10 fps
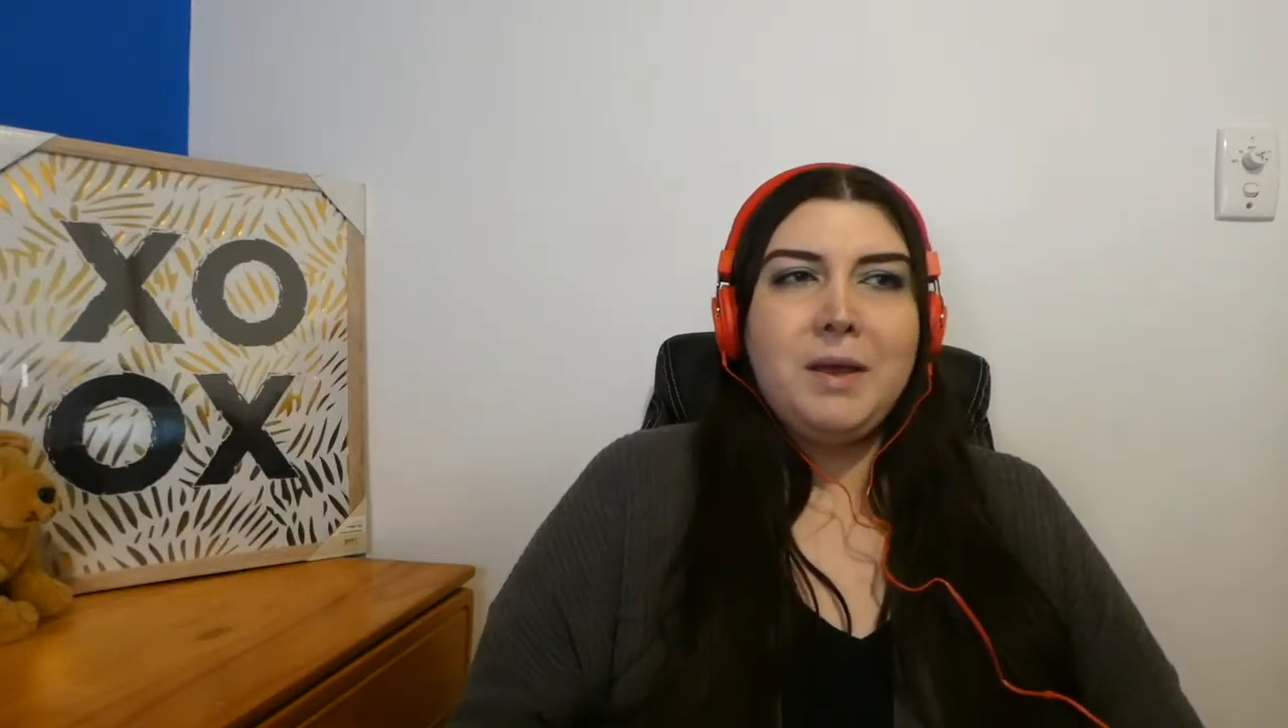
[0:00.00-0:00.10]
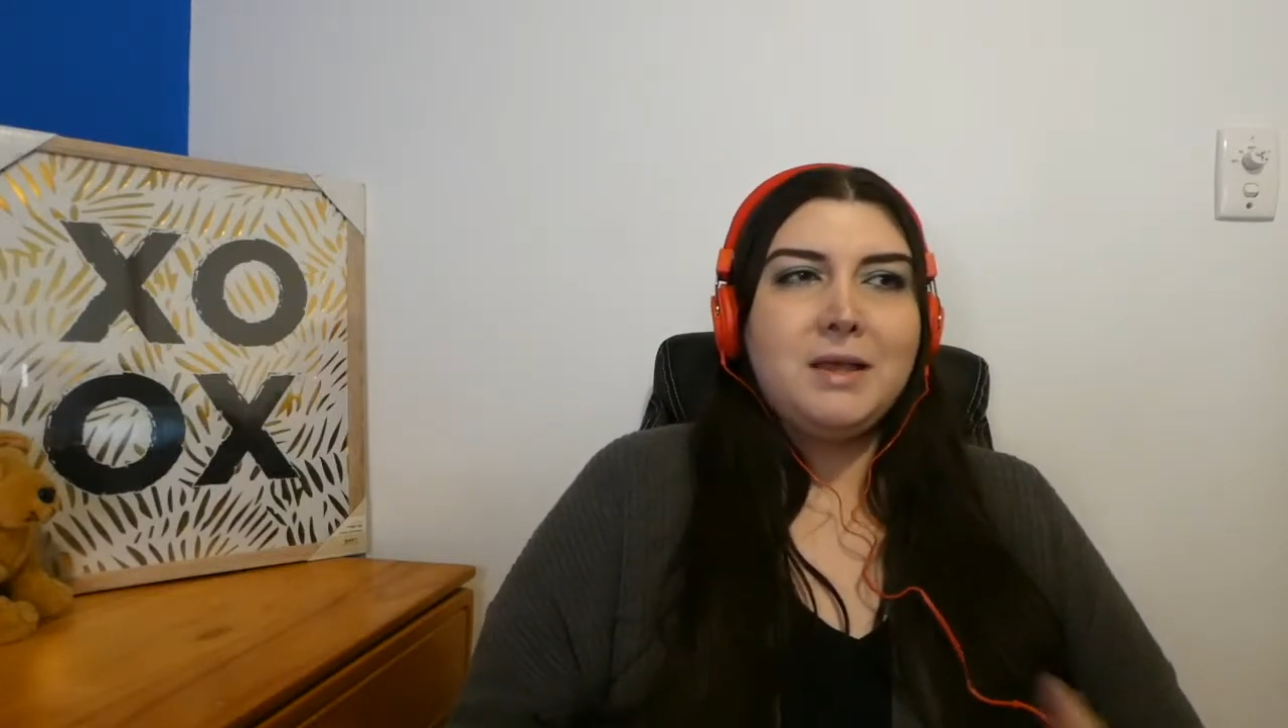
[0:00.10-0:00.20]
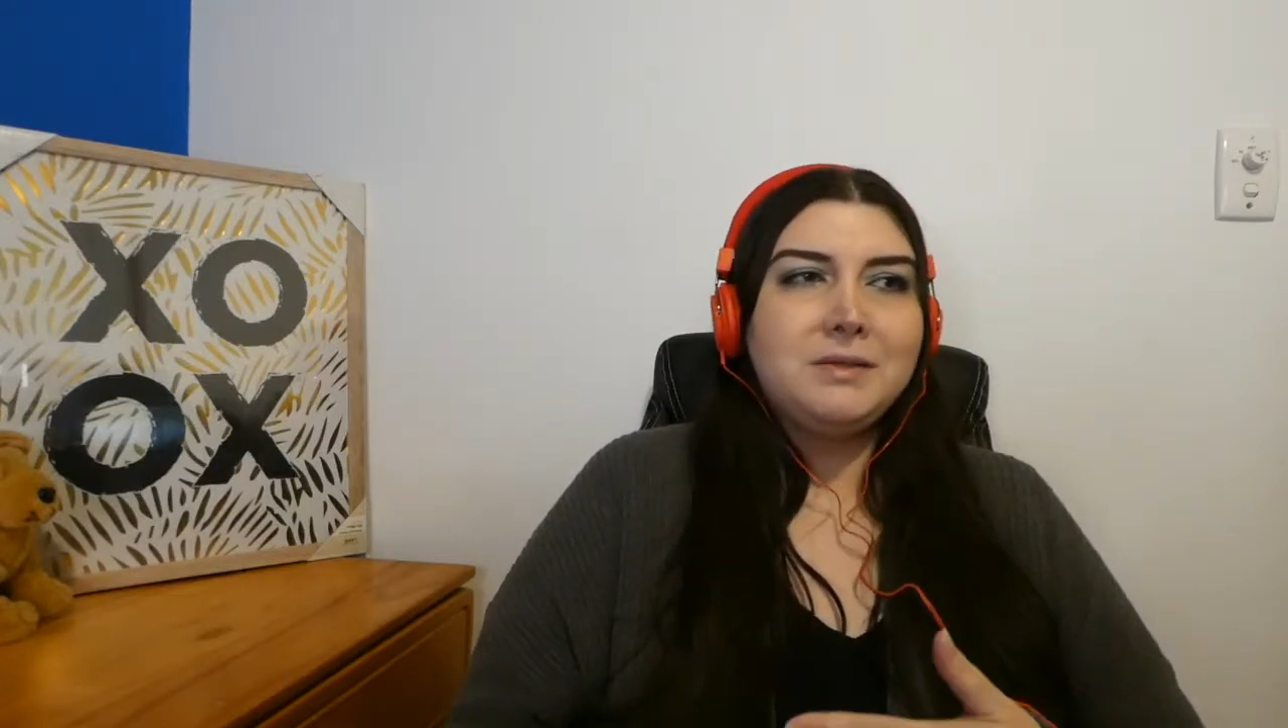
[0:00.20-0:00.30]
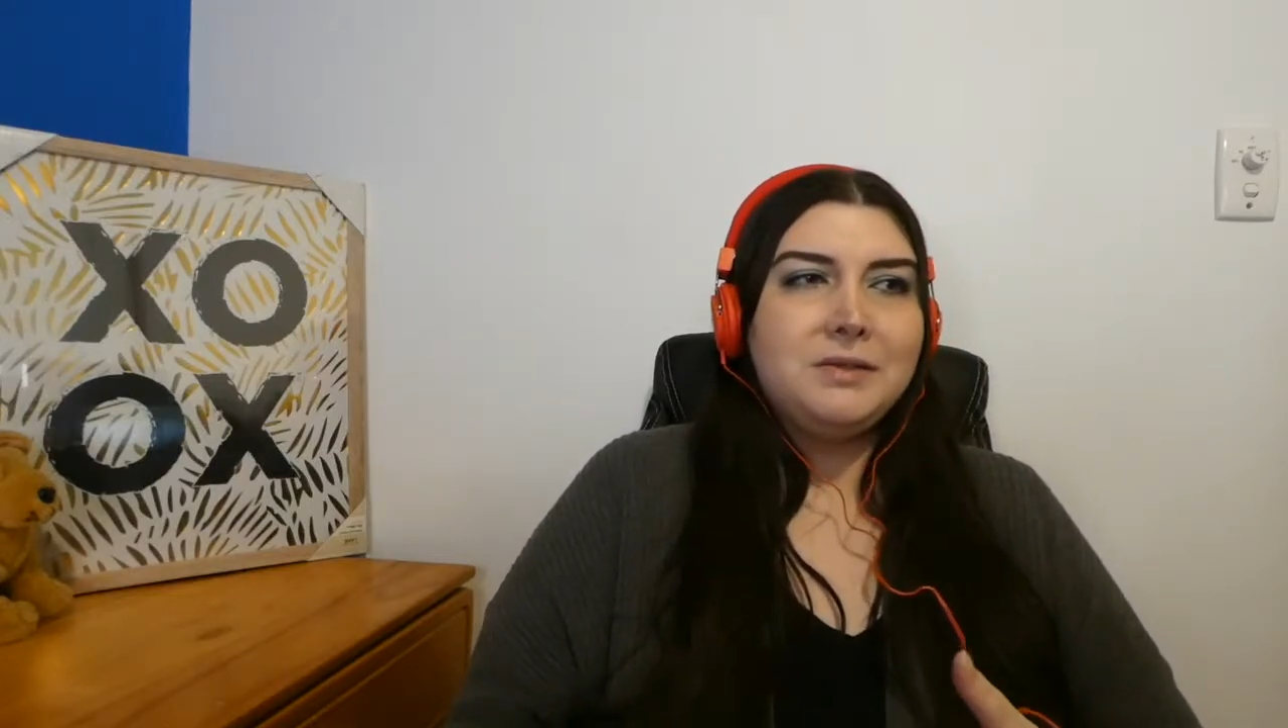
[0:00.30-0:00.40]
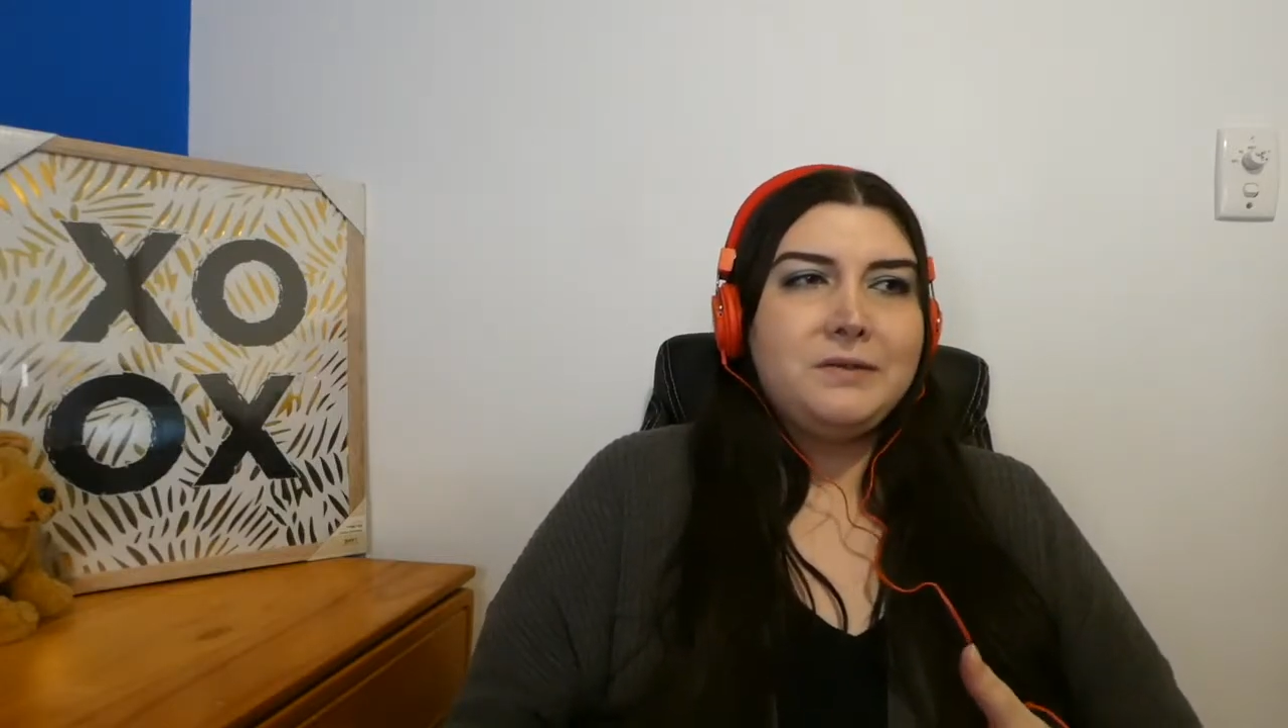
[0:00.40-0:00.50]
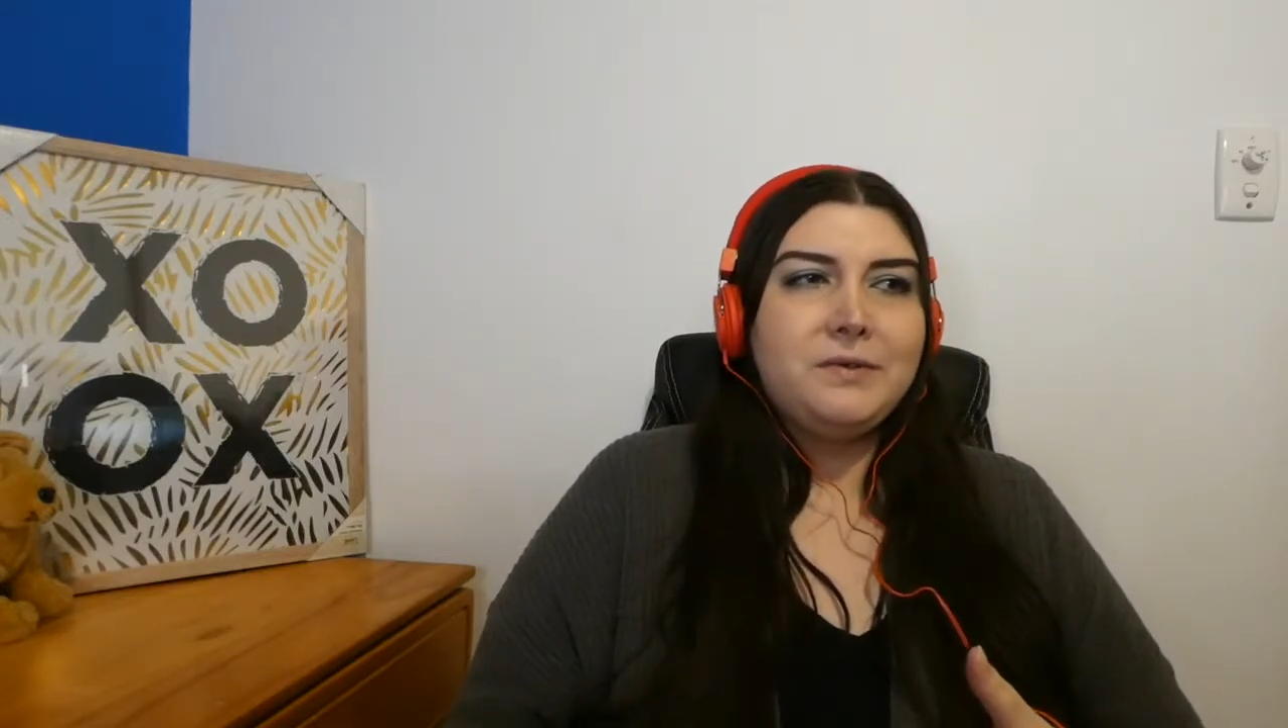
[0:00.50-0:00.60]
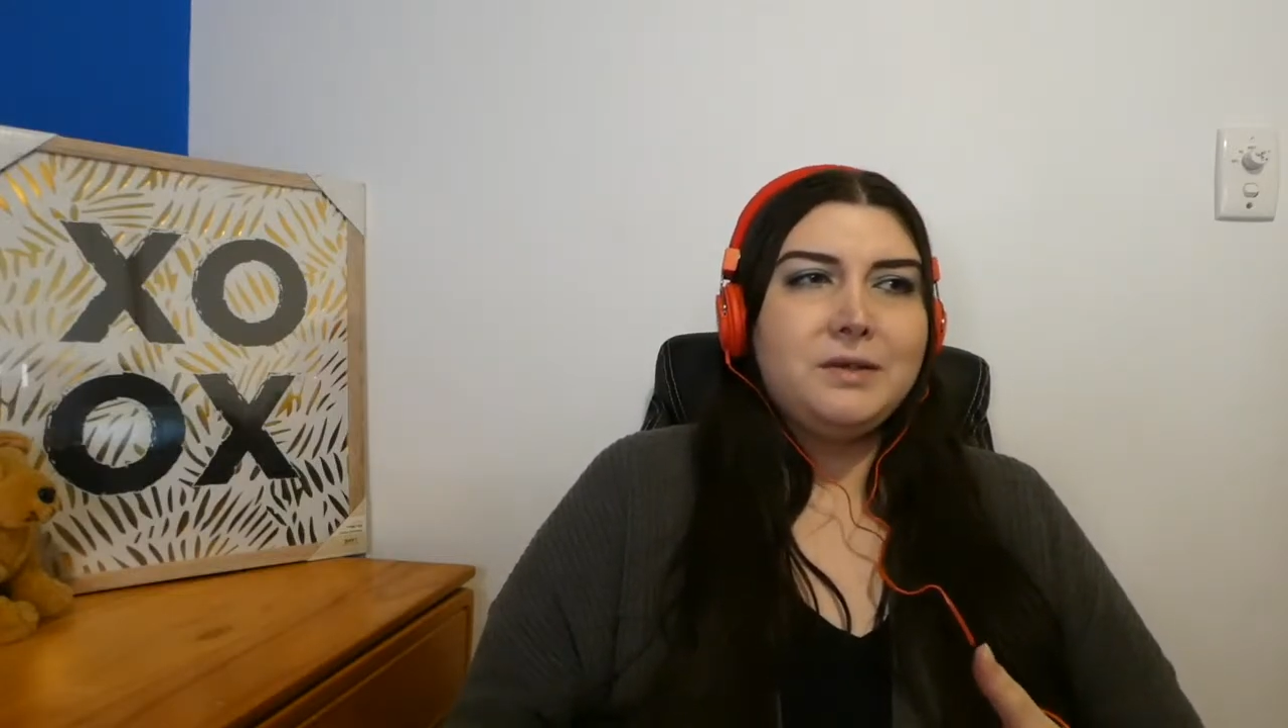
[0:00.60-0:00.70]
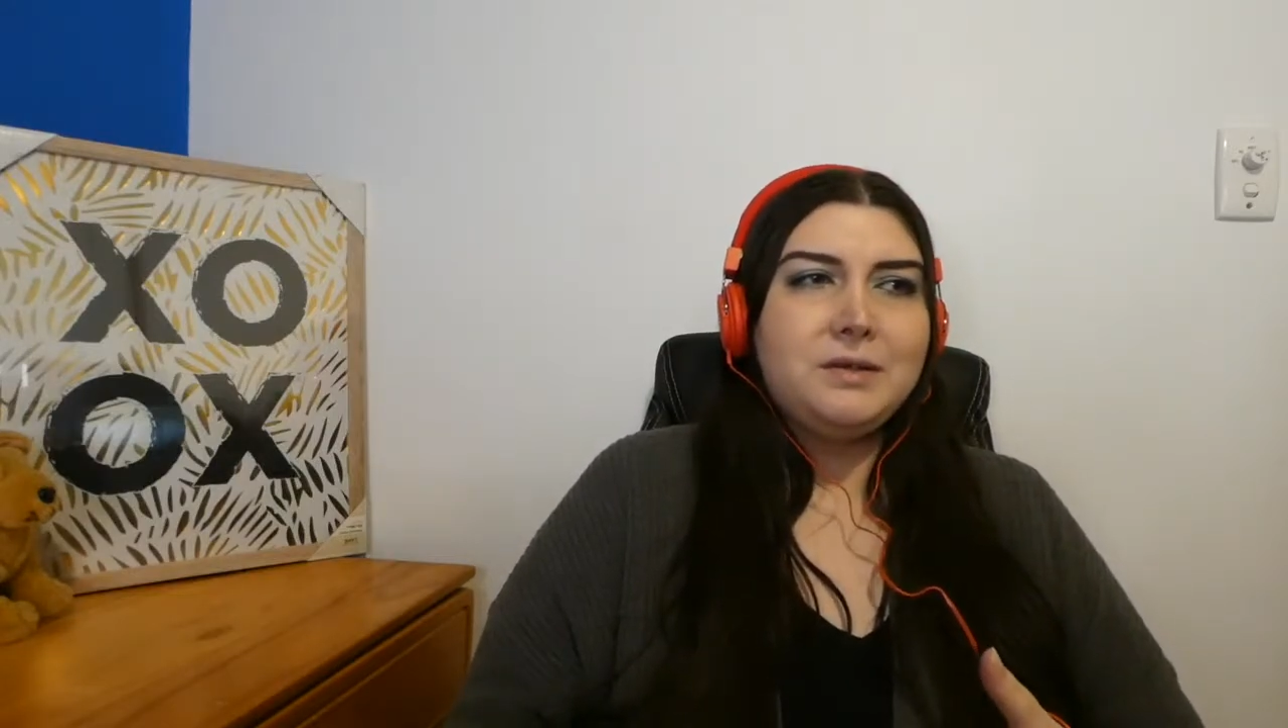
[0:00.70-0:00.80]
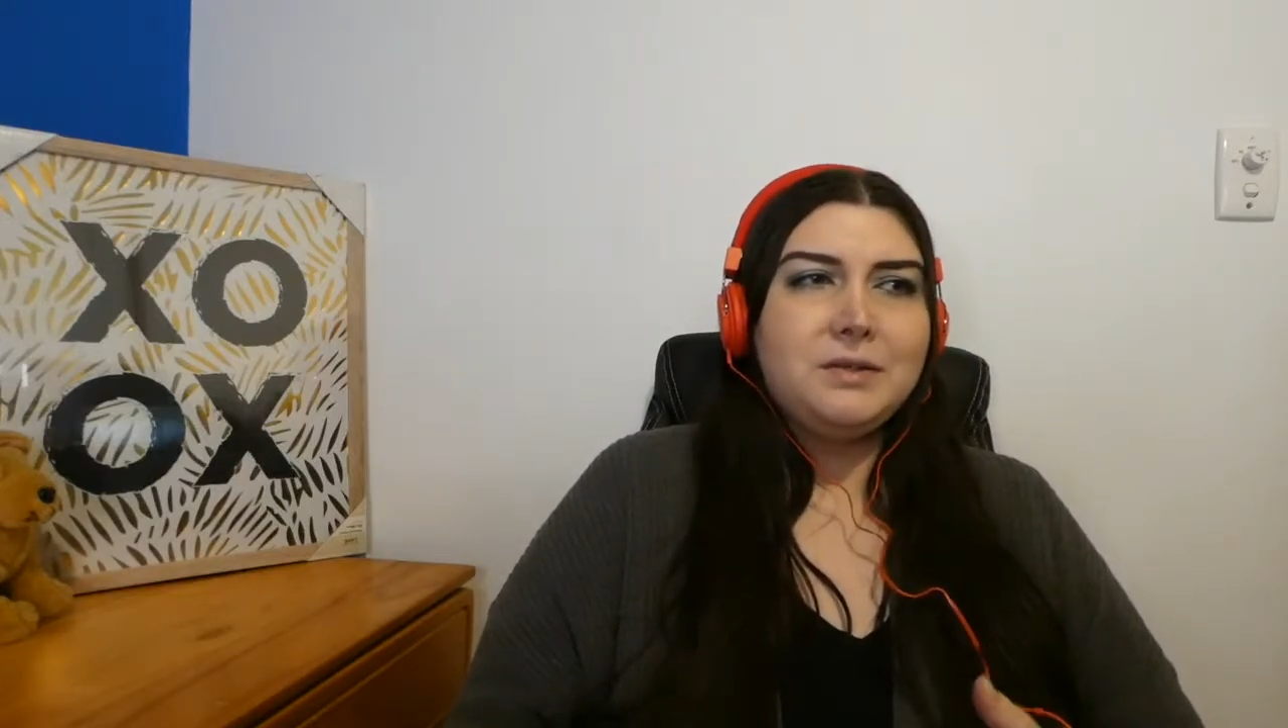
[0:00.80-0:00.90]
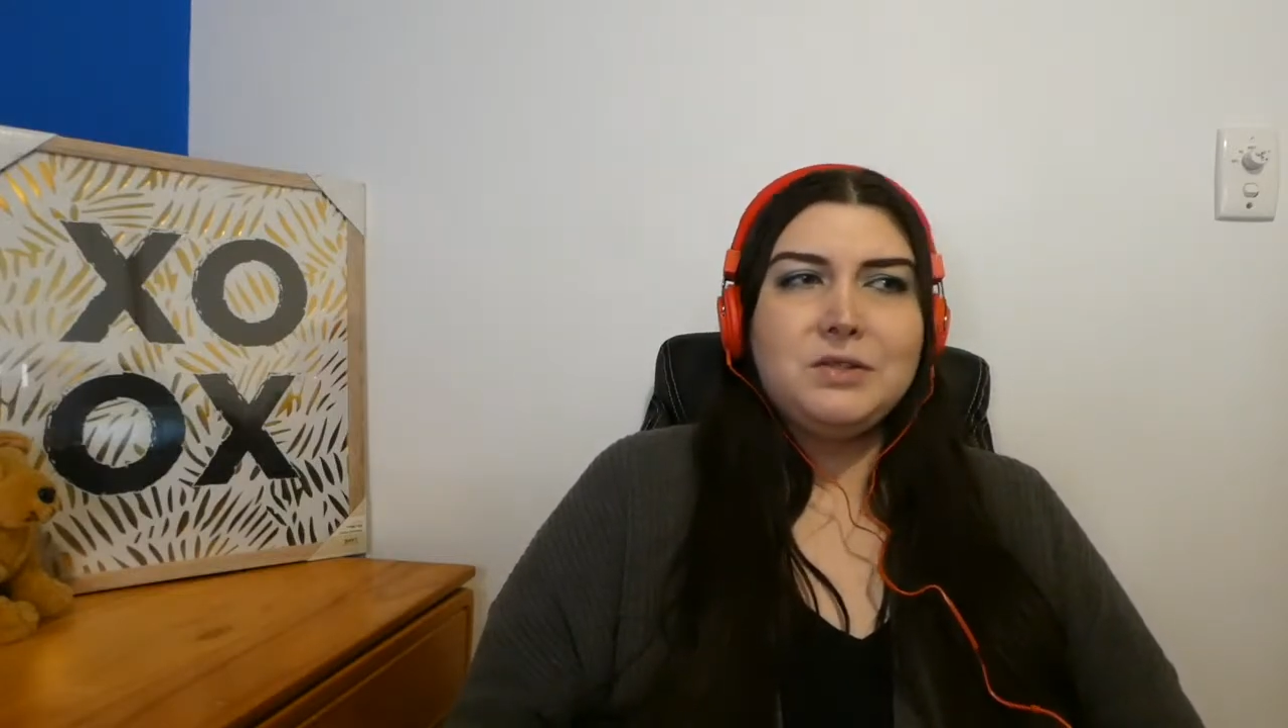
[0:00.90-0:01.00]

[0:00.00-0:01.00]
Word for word: passes over